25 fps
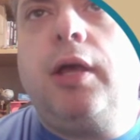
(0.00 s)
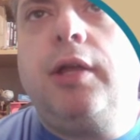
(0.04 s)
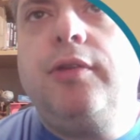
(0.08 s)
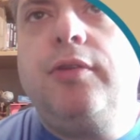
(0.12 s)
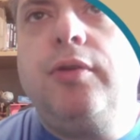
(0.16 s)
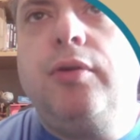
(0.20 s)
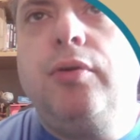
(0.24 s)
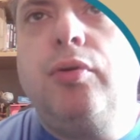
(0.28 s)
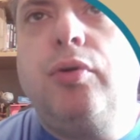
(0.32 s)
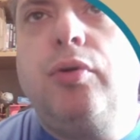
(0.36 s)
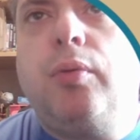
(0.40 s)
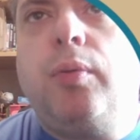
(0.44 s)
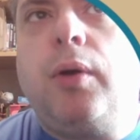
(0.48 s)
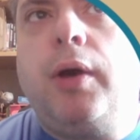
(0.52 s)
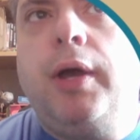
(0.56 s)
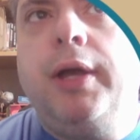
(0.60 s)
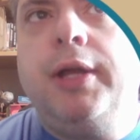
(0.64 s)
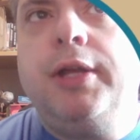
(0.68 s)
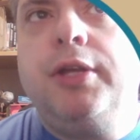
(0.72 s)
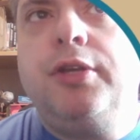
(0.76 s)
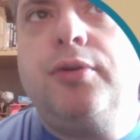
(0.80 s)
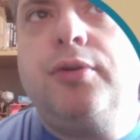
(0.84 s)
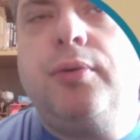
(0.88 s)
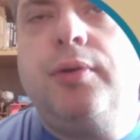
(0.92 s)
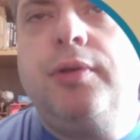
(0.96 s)
do quite
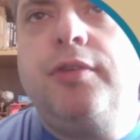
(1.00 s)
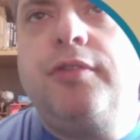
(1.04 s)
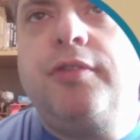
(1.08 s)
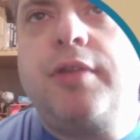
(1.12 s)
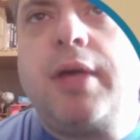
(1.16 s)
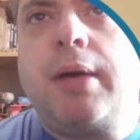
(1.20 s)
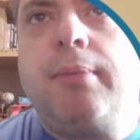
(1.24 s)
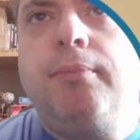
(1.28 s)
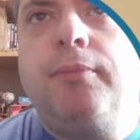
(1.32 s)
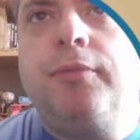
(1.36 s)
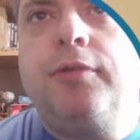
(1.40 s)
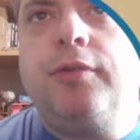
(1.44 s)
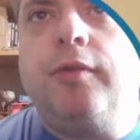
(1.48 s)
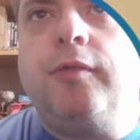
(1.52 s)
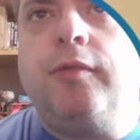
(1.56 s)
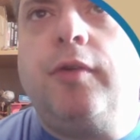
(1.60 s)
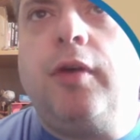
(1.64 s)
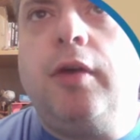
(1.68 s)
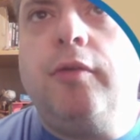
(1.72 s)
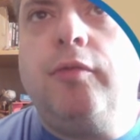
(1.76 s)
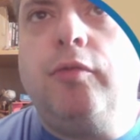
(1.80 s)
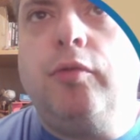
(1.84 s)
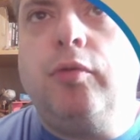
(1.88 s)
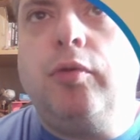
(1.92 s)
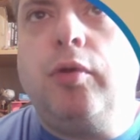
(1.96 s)
enjoy some
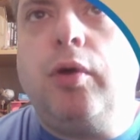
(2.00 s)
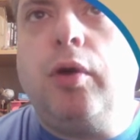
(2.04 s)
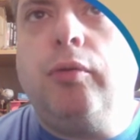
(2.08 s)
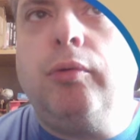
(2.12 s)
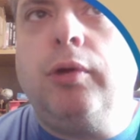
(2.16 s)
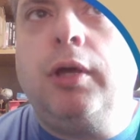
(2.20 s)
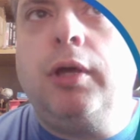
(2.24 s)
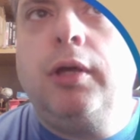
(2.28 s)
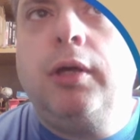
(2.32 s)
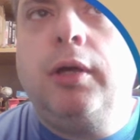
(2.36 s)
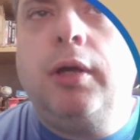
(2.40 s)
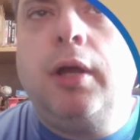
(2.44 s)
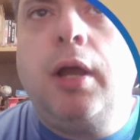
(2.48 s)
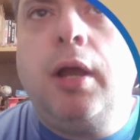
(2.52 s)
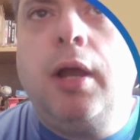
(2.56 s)
survival horror.